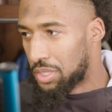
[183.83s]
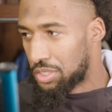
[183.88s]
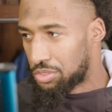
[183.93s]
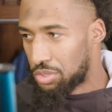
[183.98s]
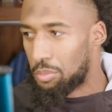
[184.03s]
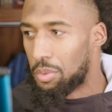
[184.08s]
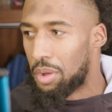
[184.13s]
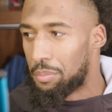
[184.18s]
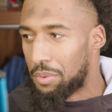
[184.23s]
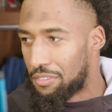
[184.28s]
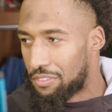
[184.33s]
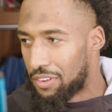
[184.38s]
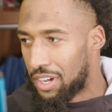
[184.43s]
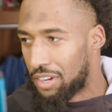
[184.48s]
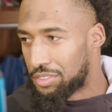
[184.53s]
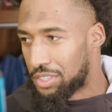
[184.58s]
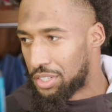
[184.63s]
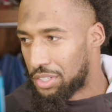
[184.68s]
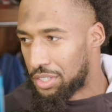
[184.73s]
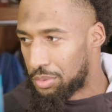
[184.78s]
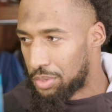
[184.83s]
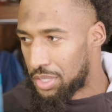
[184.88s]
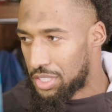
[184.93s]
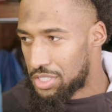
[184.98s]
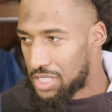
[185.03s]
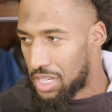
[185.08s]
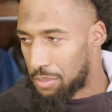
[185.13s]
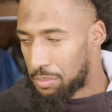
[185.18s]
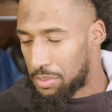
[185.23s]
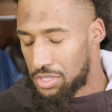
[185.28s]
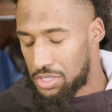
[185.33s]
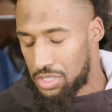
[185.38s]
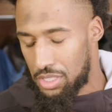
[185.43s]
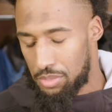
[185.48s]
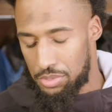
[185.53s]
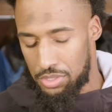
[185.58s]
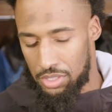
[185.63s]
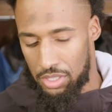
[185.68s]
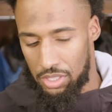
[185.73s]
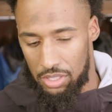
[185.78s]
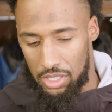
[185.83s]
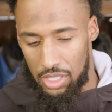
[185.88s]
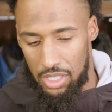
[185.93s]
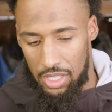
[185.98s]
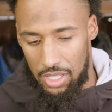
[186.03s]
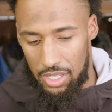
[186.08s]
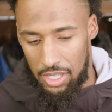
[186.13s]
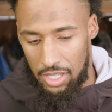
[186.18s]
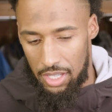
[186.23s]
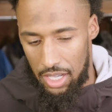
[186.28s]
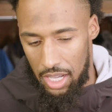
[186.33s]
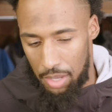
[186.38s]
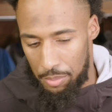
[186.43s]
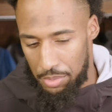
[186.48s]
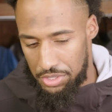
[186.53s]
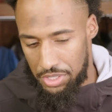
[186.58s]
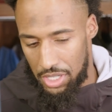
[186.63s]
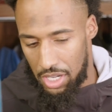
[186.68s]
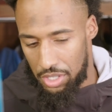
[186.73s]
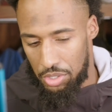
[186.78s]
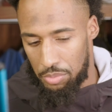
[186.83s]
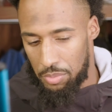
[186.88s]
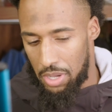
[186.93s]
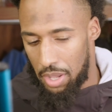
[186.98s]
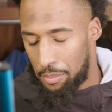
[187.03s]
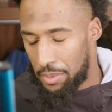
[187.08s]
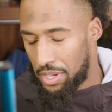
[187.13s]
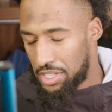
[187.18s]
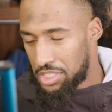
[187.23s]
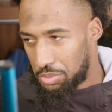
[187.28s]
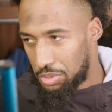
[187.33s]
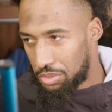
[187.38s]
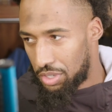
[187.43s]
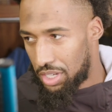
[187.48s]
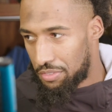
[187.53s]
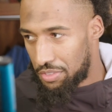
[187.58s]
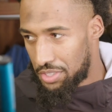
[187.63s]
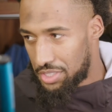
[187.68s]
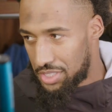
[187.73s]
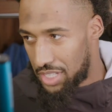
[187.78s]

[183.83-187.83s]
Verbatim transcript: That's why I'm up at 5:30 to win a championship. So, I'm just trying to do my best to be ready for